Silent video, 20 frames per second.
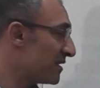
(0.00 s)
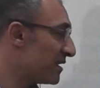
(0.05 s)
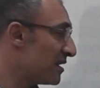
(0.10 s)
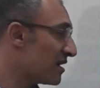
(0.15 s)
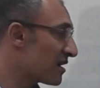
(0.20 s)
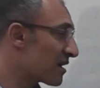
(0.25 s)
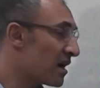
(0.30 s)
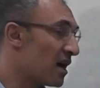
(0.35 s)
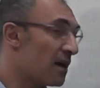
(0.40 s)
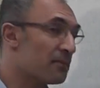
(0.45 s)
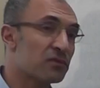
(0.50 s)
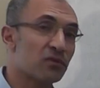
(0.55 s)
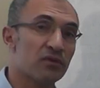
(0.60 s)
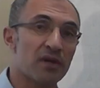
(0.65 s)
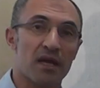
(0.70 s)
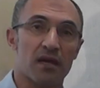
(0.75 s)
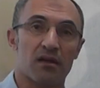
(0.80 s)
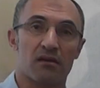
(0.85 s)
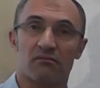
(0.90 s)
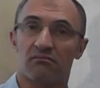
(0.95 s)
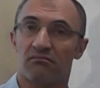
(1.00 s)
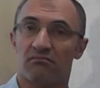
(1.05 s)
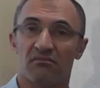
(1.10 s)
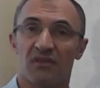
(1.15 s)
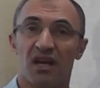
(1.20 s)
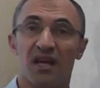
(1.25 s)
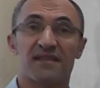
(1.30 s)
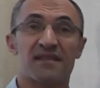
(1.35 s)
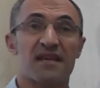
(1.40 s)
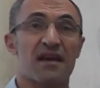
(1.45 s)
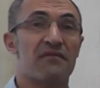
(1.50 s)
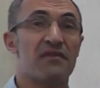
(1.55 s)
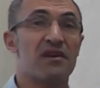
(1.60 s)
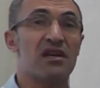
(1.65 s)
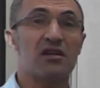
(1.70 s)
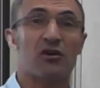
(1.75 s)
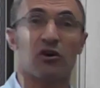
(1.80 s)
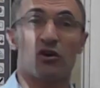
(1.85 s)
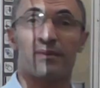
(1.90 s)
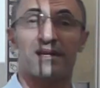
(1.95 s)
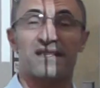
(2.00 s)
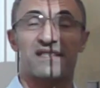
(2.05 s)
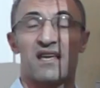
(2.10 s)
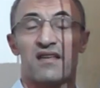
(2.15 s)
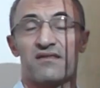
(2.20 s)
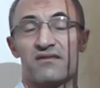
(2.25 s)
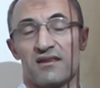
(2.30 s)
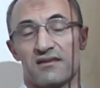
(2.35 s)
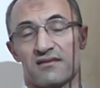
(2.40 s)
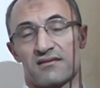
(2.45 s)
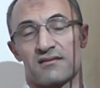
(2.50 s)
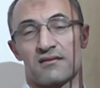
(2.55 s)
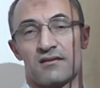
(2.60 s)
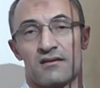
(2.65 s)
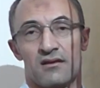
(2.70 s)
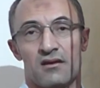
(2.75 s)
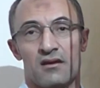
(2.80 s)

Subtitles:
didn't come today, it's a very normal sentence.